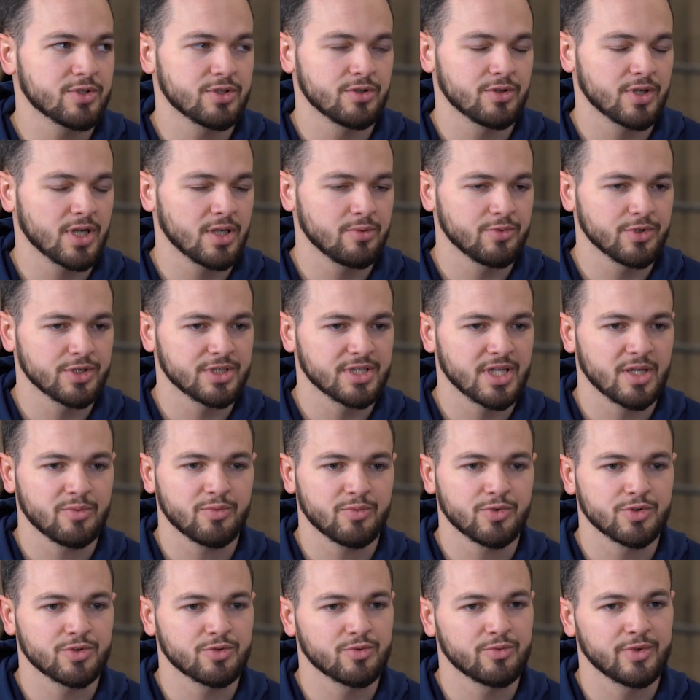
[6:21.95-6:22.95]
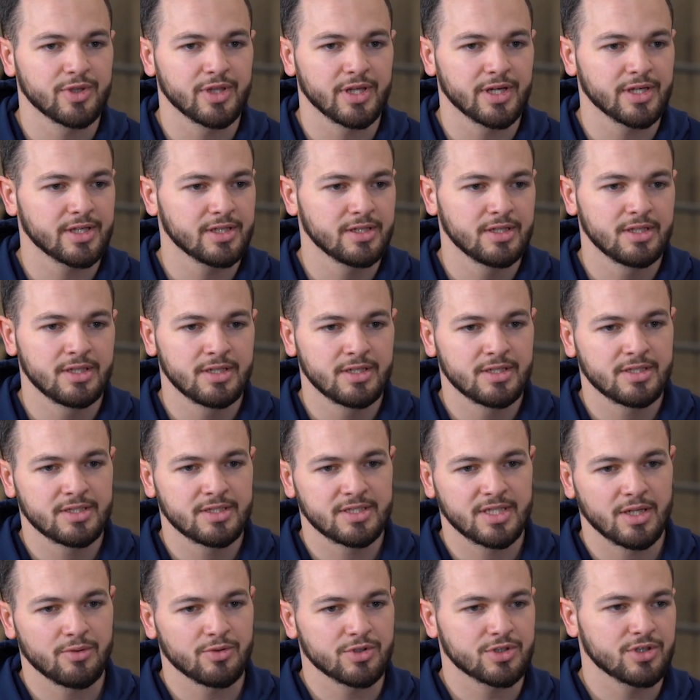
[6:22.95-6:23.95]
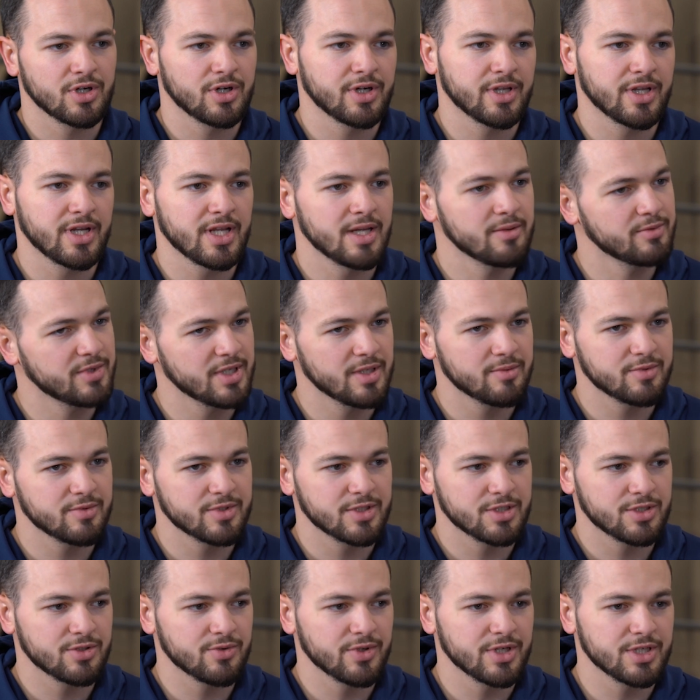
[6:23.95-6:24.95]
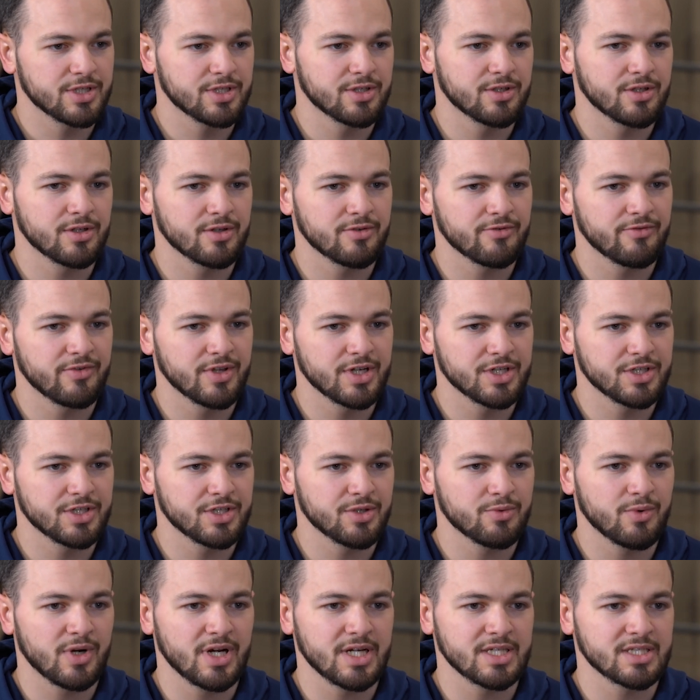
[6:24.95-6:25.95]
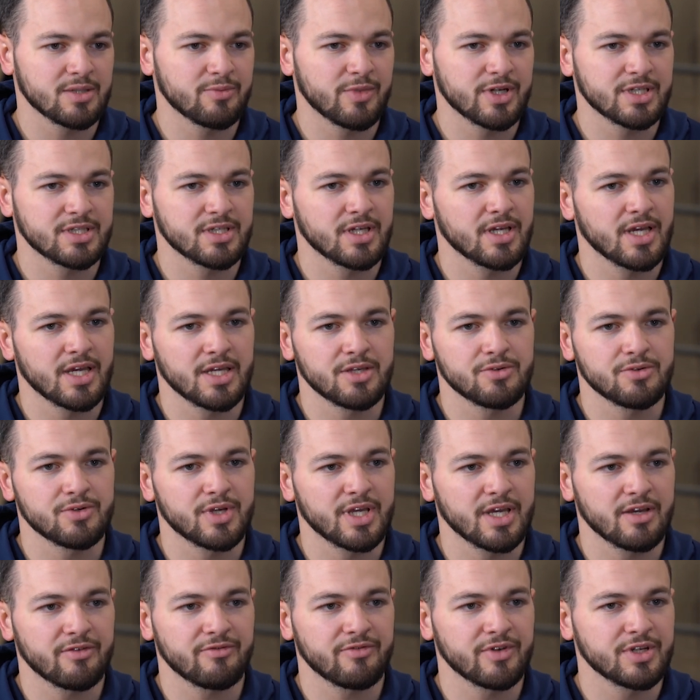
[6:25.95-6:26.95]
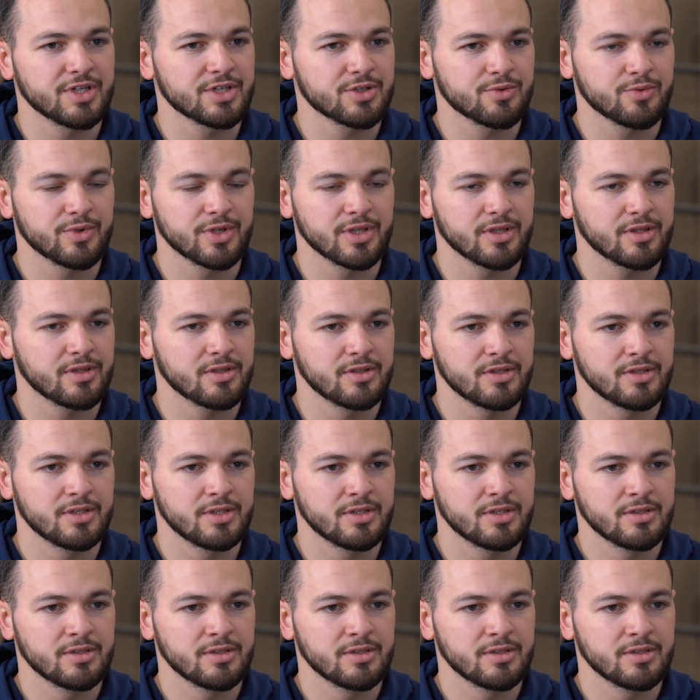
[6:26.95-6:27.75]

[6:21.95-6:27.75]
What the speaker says: So a couple examples would be like, say we're starting in hip to hip situation, finishing wise, I might say, hey, you can't finish with